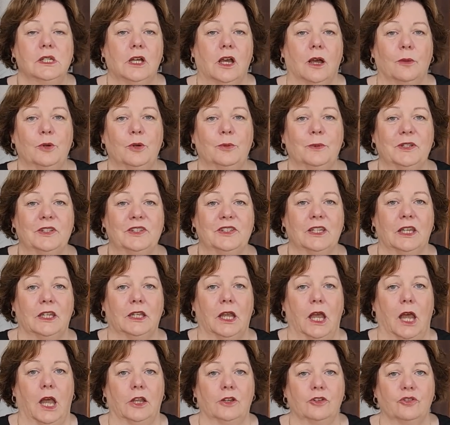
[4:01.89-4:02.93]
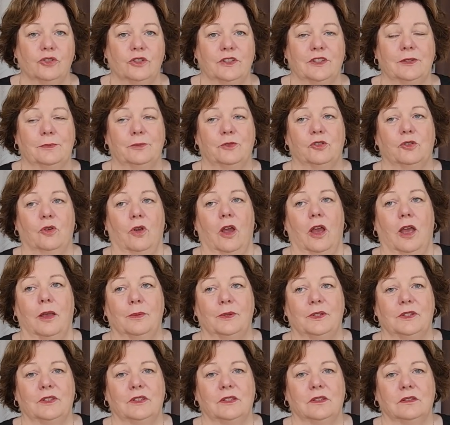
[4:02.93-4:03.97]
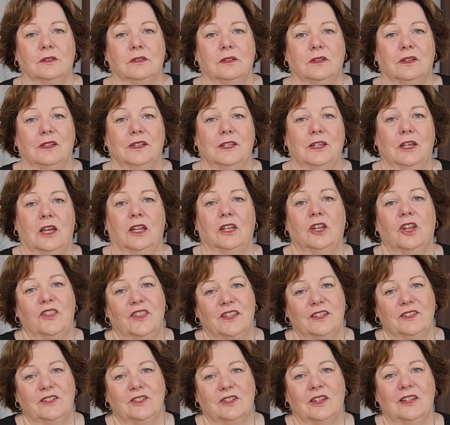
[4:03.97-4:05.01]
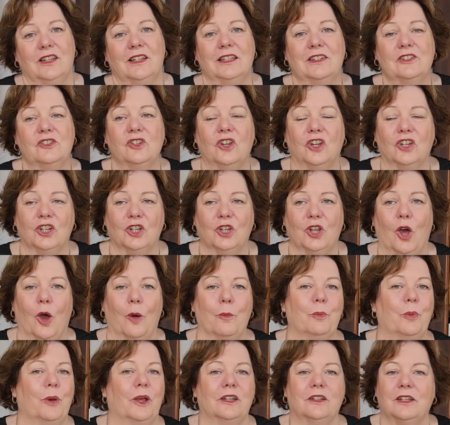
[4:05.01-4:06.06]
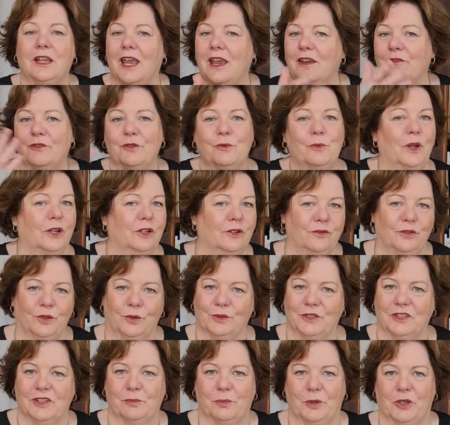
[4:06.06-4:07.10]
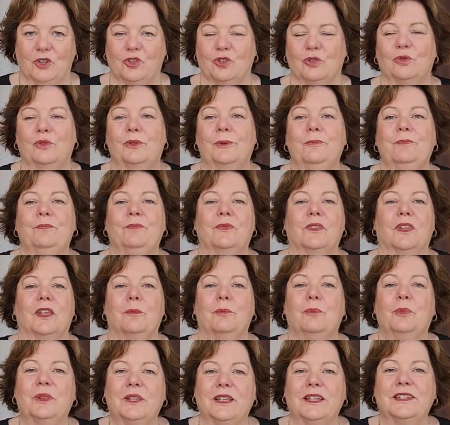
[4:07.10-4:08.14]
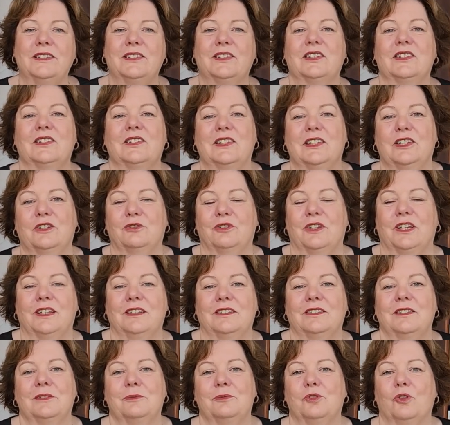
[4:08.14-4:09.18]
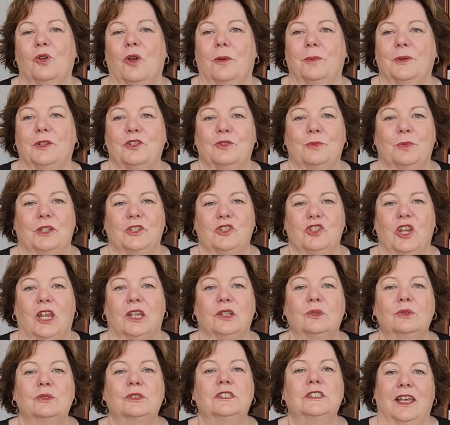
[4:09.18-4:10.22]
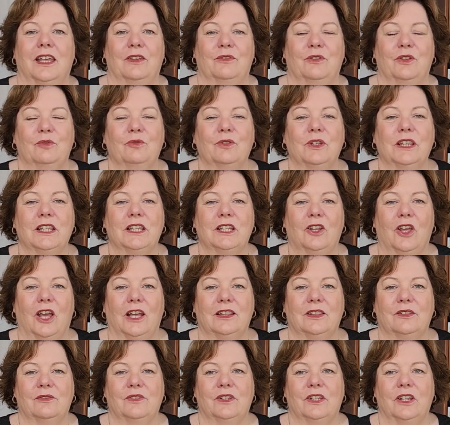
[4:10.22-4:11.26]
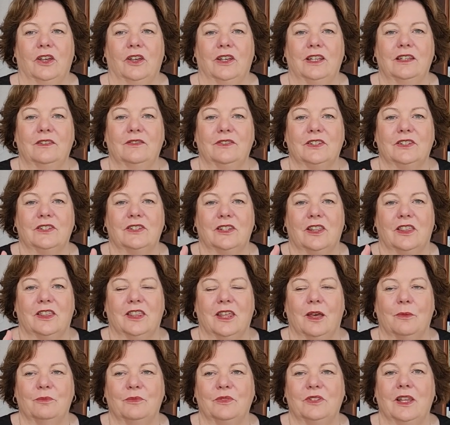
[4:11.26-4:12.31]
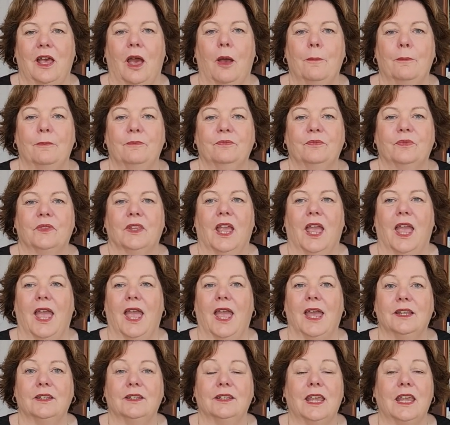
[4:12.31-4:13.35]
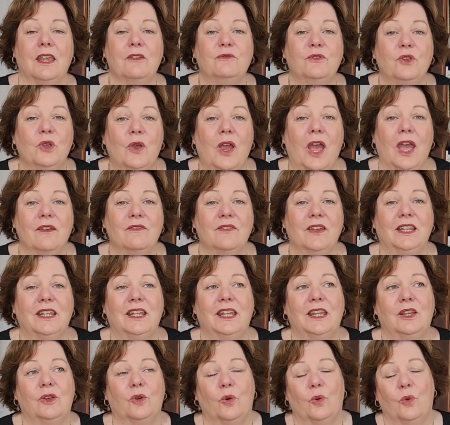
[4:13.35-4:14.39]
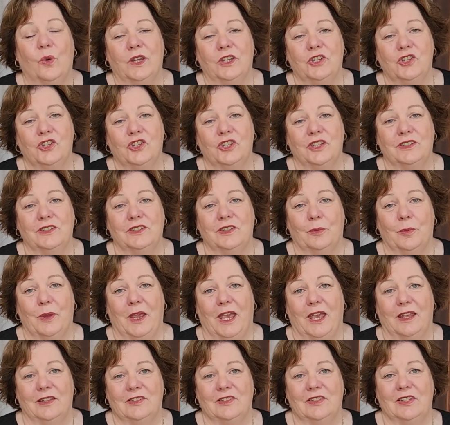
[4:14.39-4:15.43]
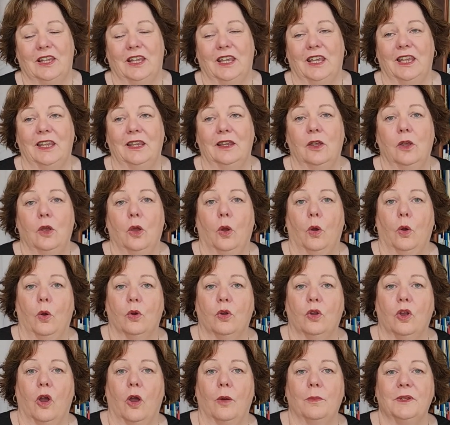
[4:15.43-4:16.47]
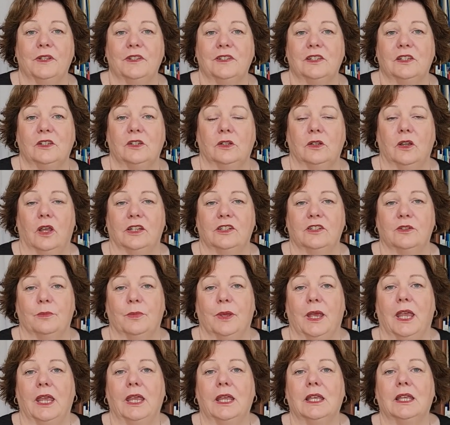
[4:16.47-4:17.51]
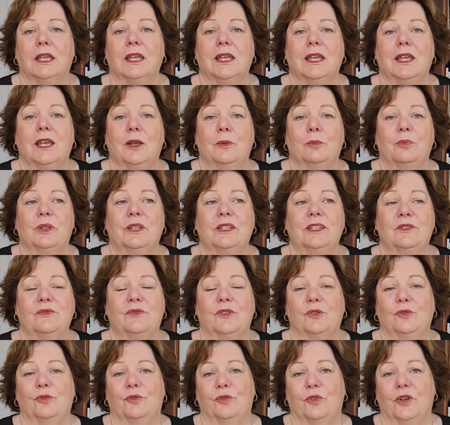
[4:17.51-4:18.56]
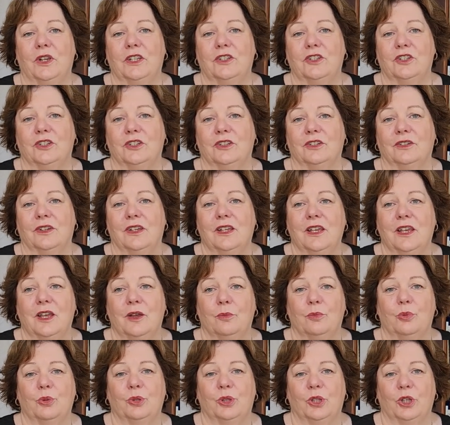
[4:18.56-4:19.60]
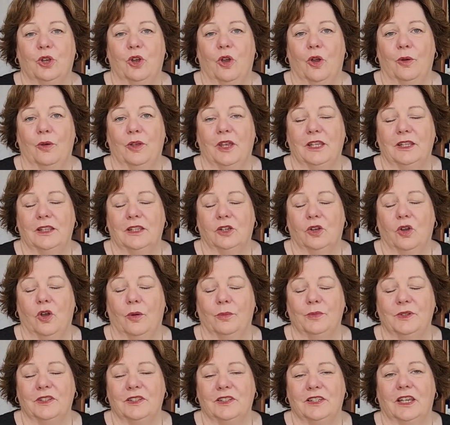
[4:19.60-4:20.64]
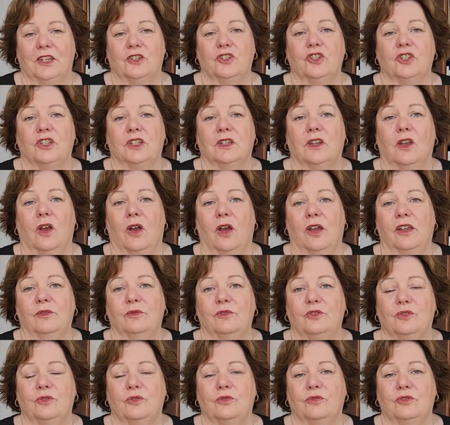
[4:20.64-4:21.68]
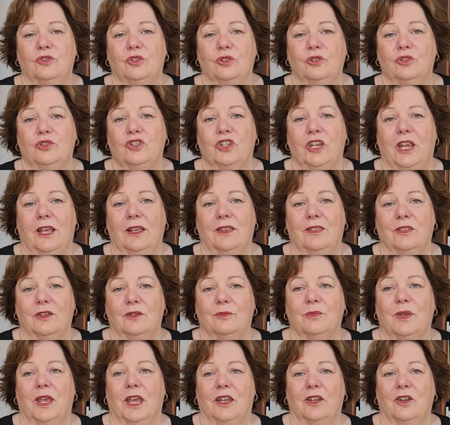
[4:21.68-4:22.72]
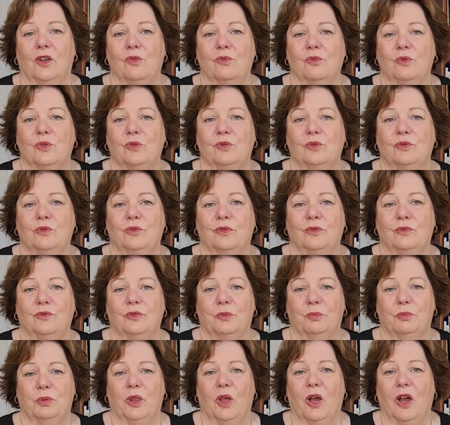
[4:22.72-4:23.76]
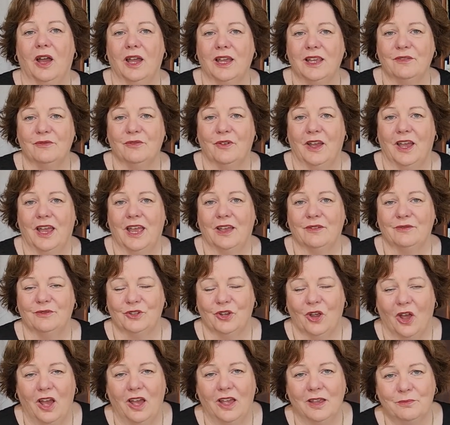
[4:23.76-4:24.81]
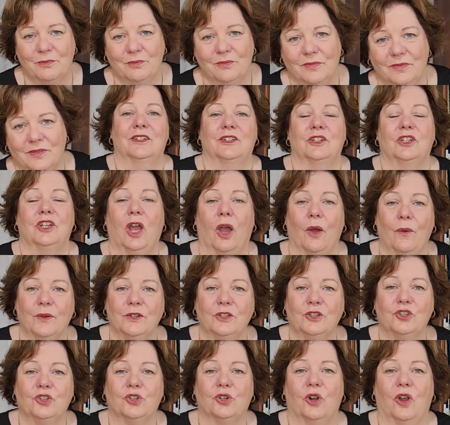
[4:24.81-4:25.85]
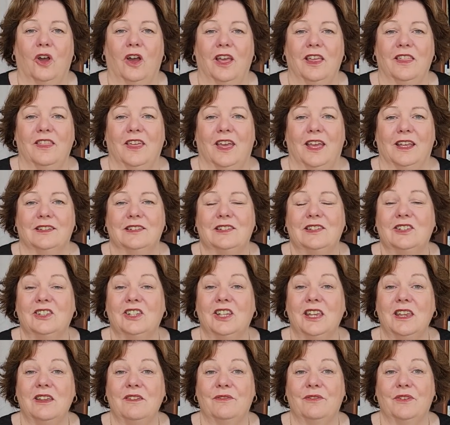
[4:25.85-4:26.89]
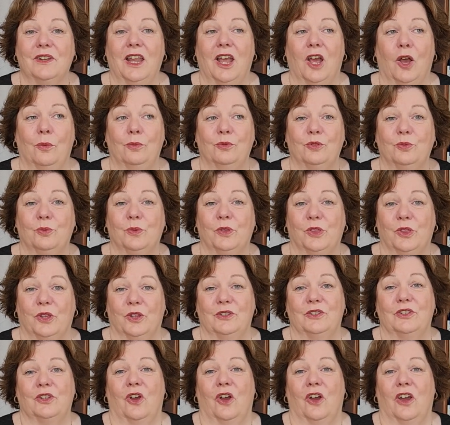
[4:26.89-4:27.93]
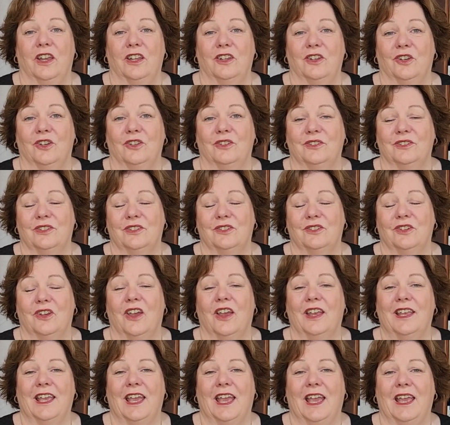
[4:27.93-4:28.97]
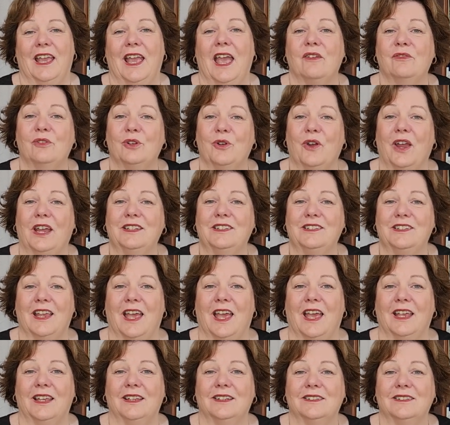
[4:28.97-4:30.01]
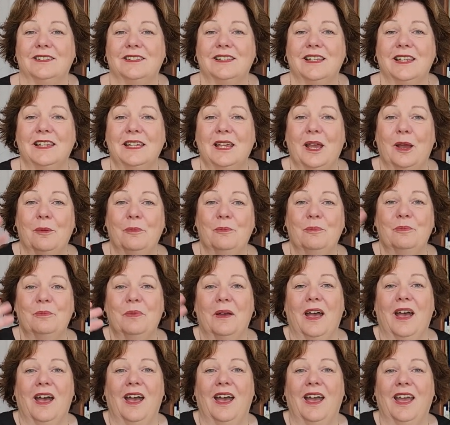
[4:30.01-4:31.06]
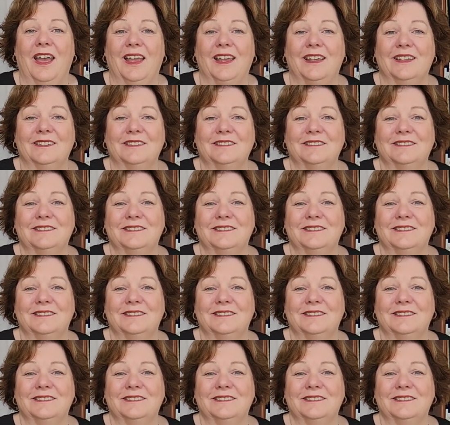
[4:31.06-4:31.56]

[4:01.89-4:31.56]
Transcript: I'm almost at 100 subscribers. I know it's not a lot, but every one of you is special. Please consider subscribing to my channel. If you really like the video, give us a thumbs up. And if you have any questions about singing or comments that you like to make, please feel free to put the in the comments section. I do check them and I will reply if I have time. Go and try that. See if it helps with those higher notes. Okay, have a great day. See ya. Bye.